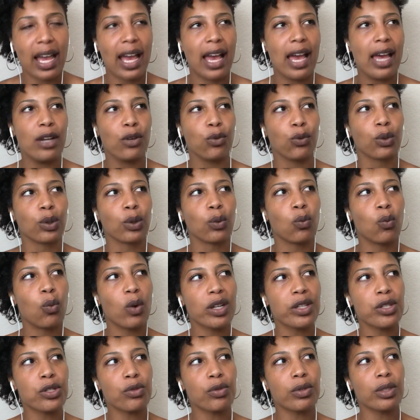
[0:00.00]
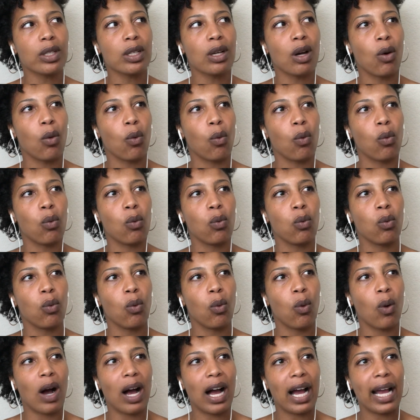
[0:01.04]
and we're wondering
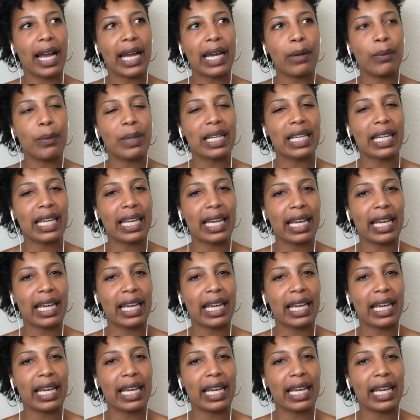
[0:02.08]
why we